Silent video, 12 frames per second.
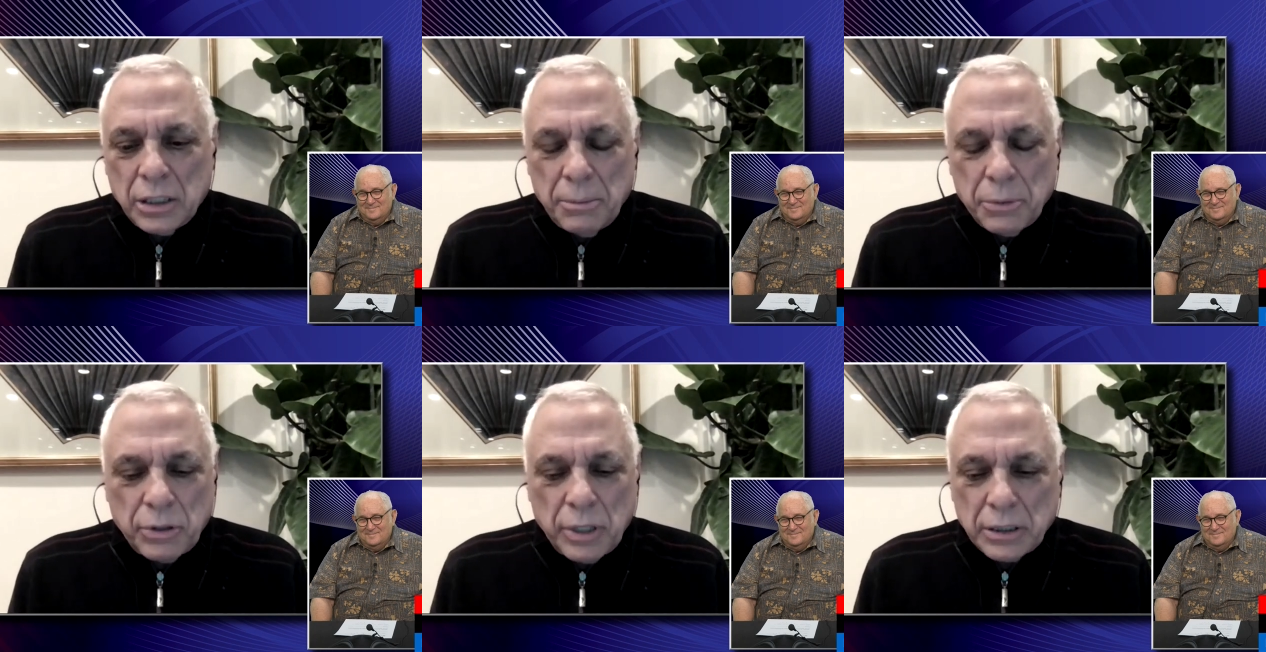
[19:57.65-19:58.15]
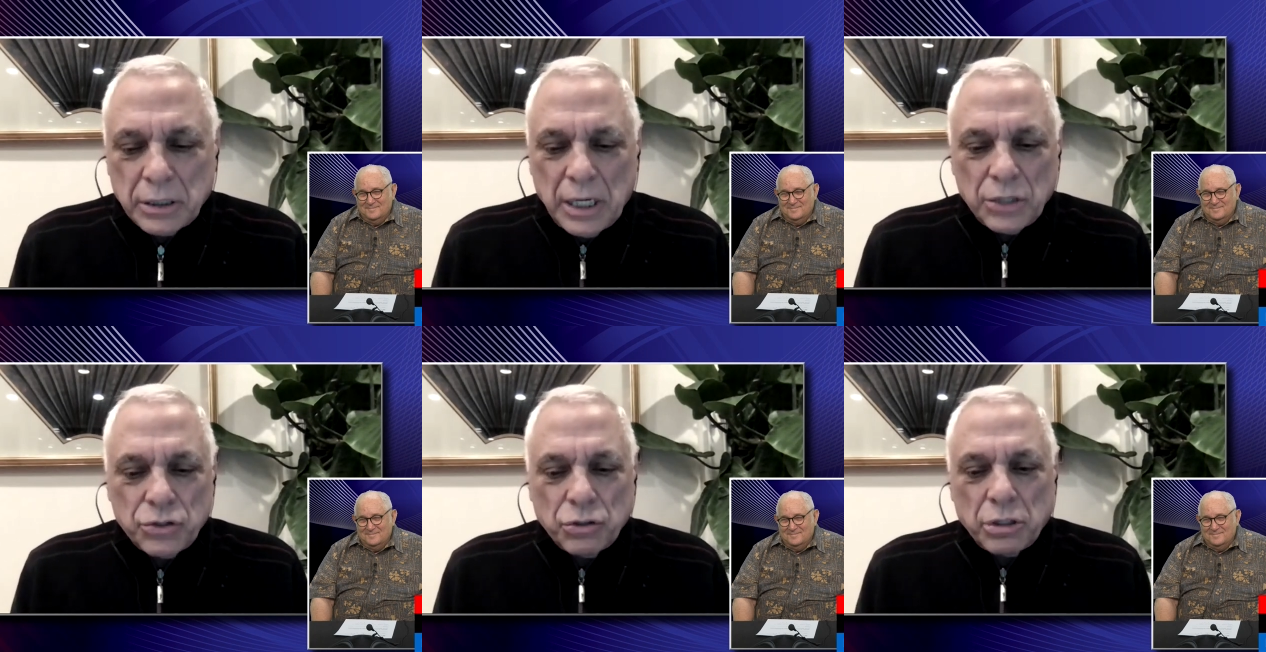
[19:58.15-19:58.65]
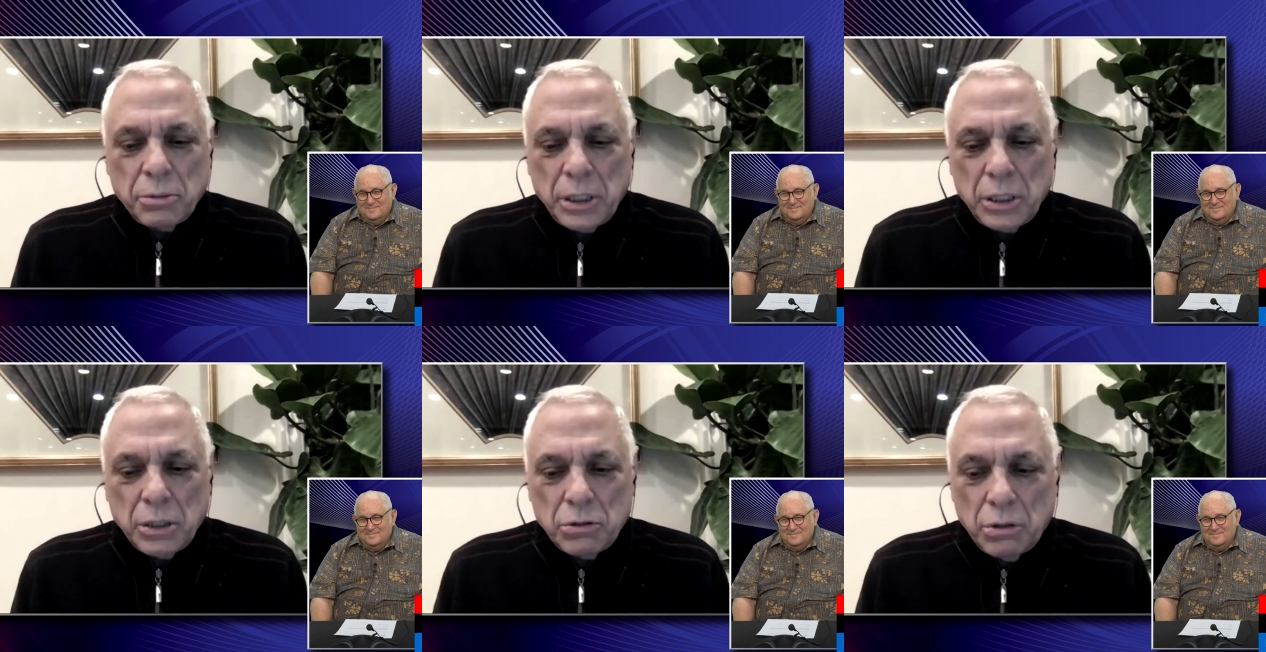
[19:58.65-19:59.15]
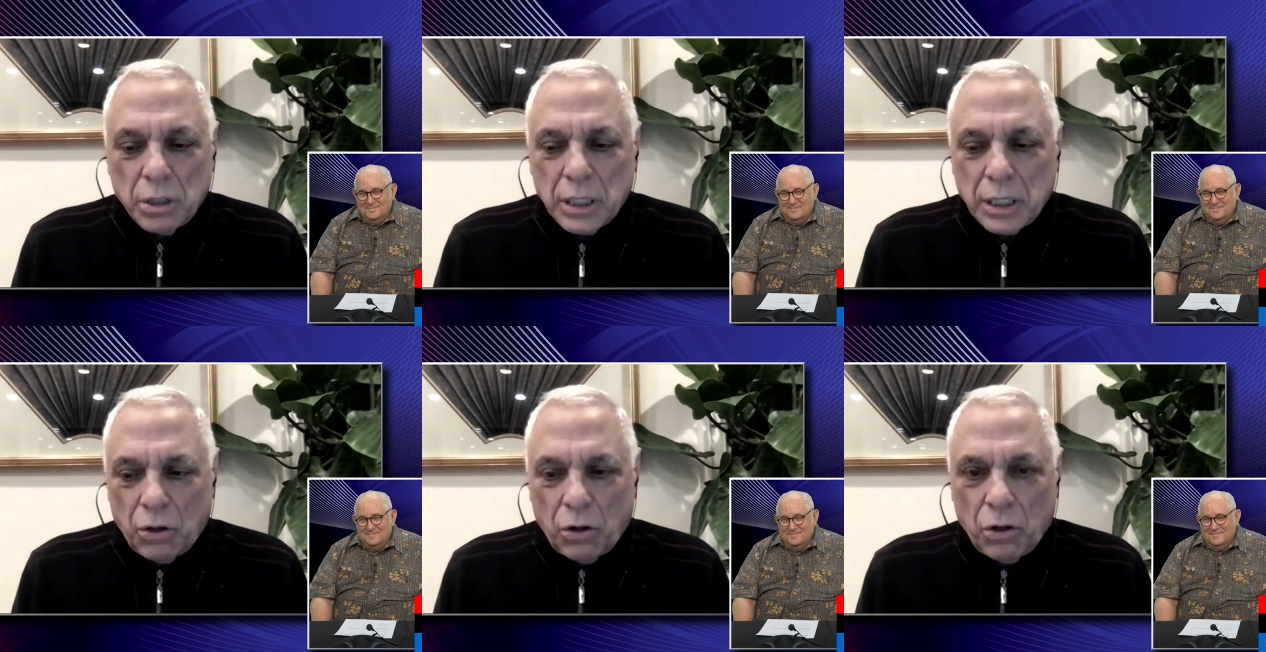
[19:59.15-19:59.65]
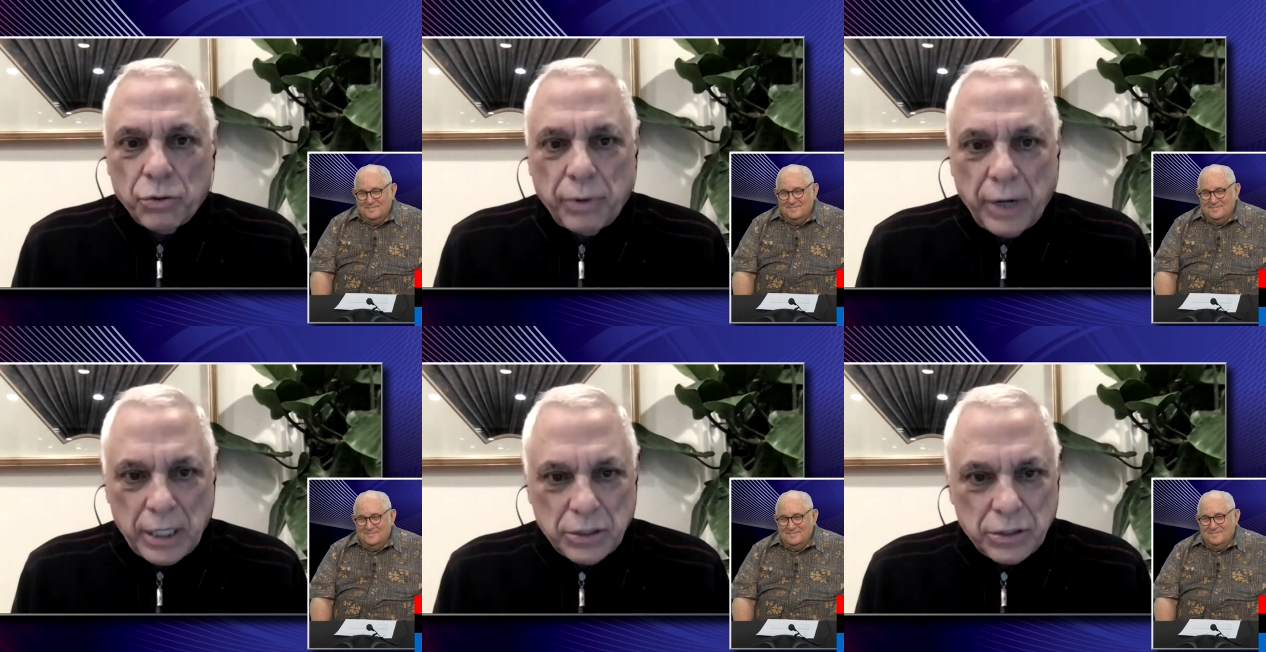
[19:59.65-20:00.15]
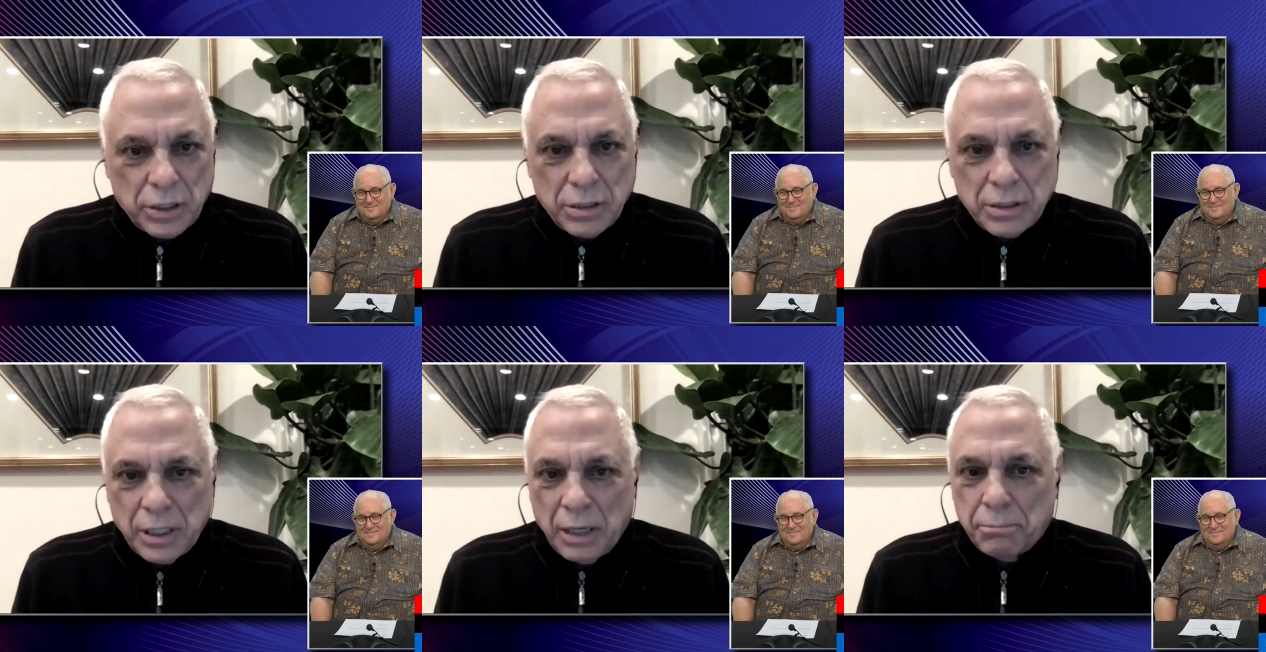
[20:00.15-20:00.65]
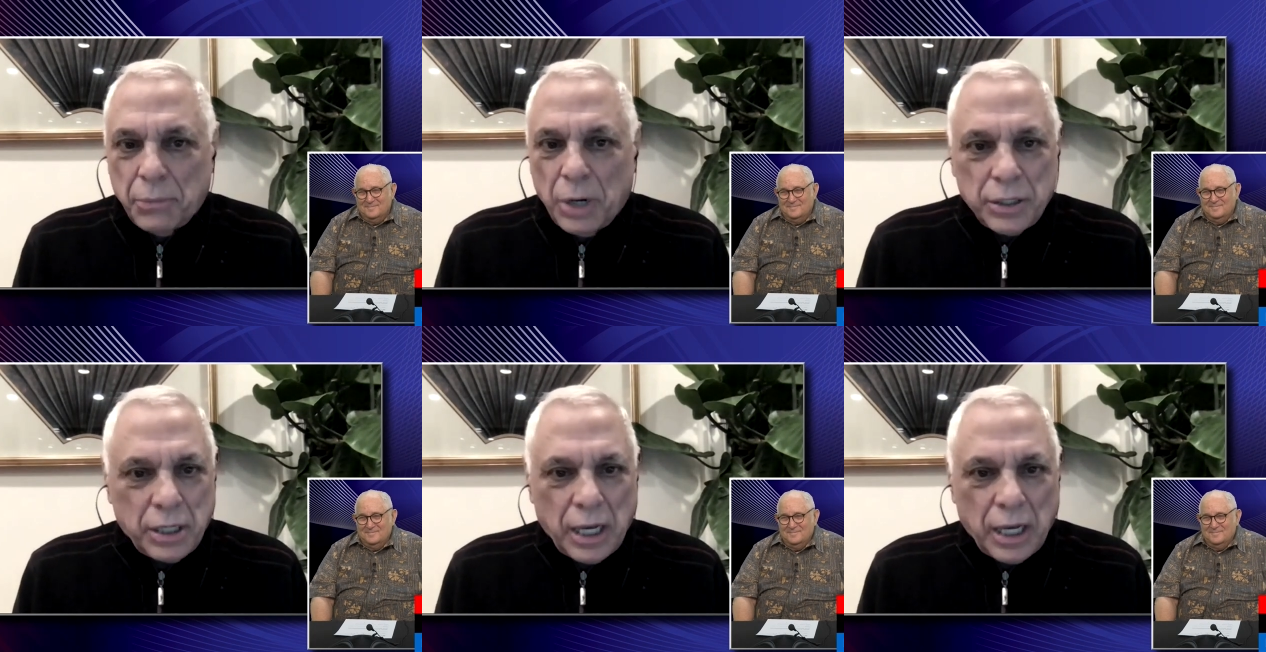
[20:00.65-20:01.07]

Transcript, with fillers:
Speaker 1: at the Democratic National Committee, look at all the races, and